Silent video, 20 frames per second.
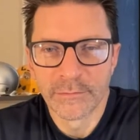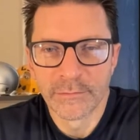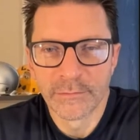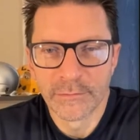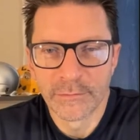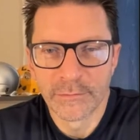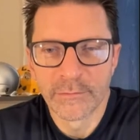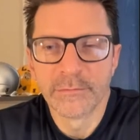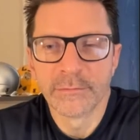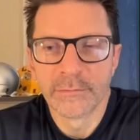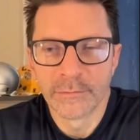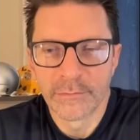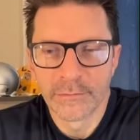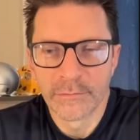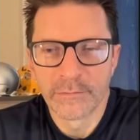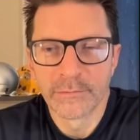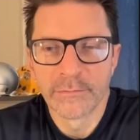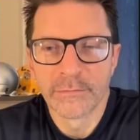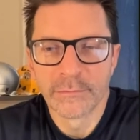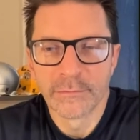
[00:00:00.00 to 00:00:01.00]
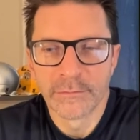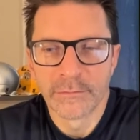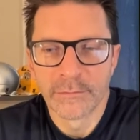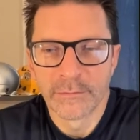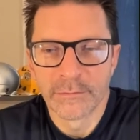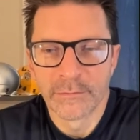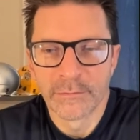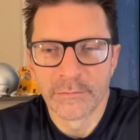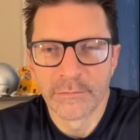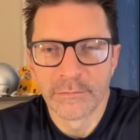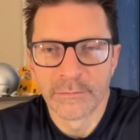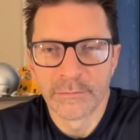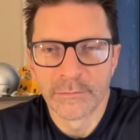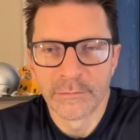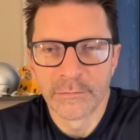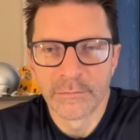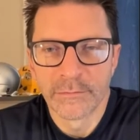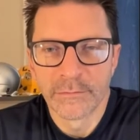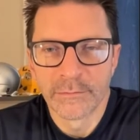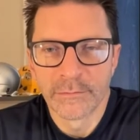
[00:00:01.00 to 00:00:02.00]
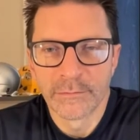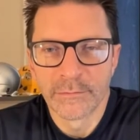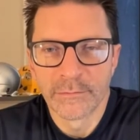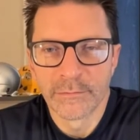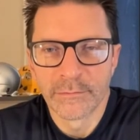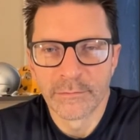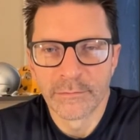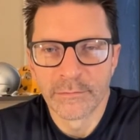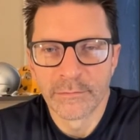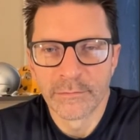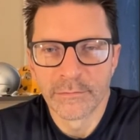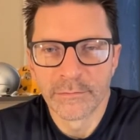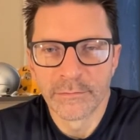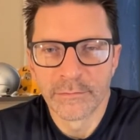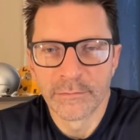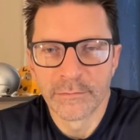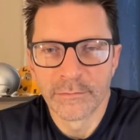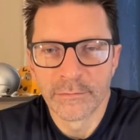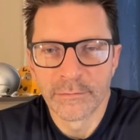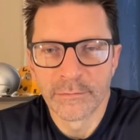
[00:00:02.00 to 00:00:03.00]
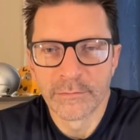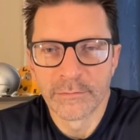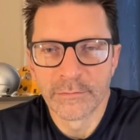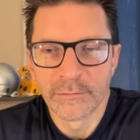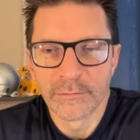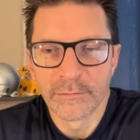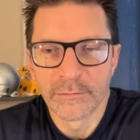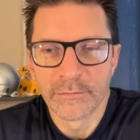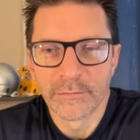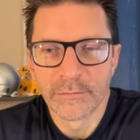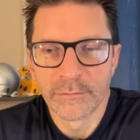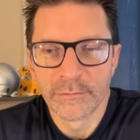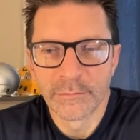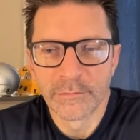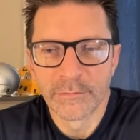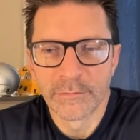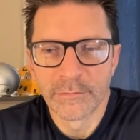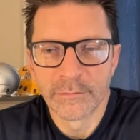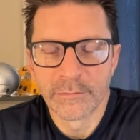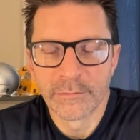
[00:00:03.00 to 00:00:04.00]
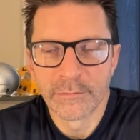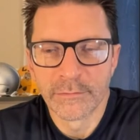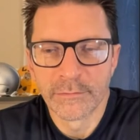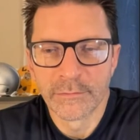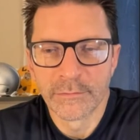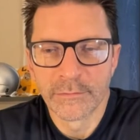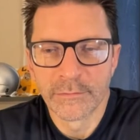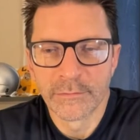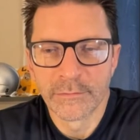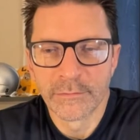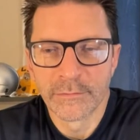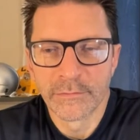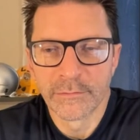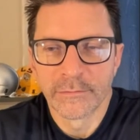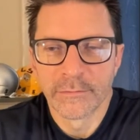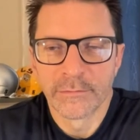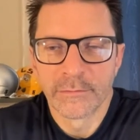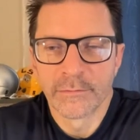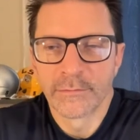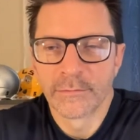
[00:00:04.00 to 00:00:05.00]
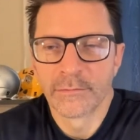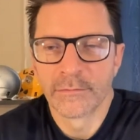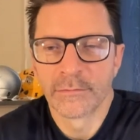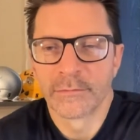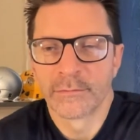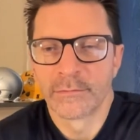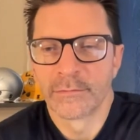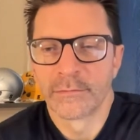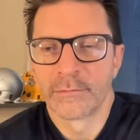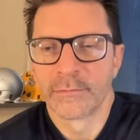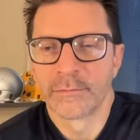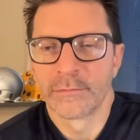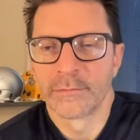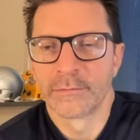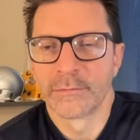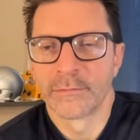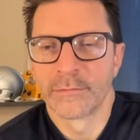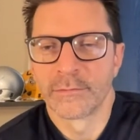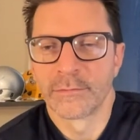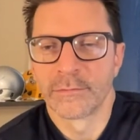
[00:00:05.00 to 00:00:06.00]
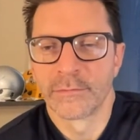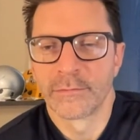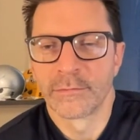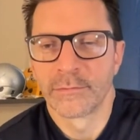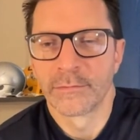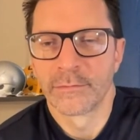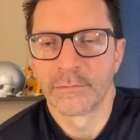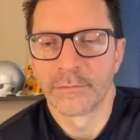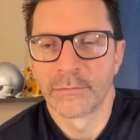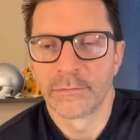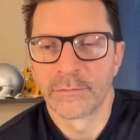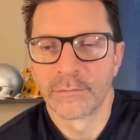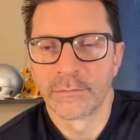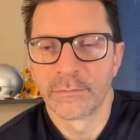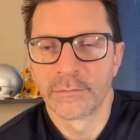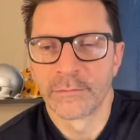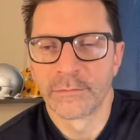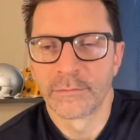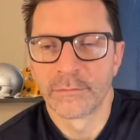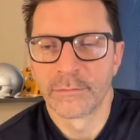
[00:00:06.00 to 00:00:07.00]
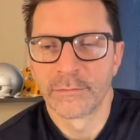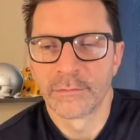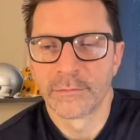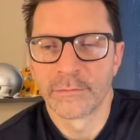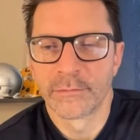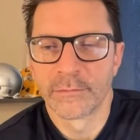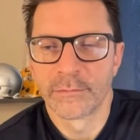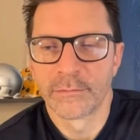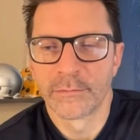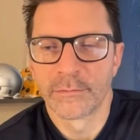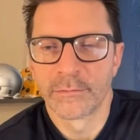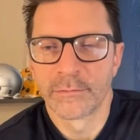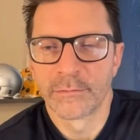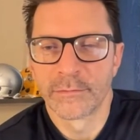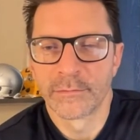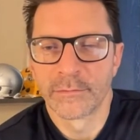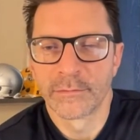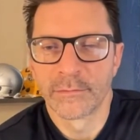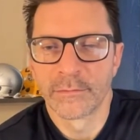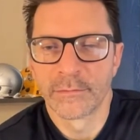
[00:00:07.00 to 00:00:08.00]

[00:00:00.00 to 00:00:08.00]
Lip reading: The person shown says nothing.